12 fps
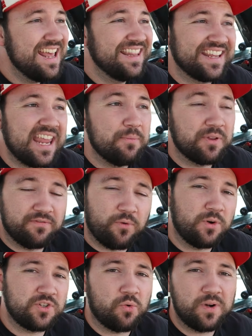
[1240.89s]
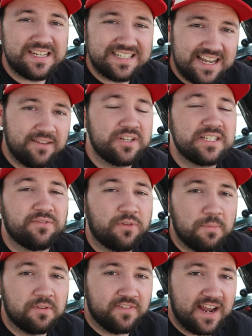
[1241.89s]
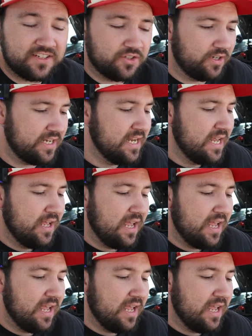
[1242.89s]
that came with 427s from the factory,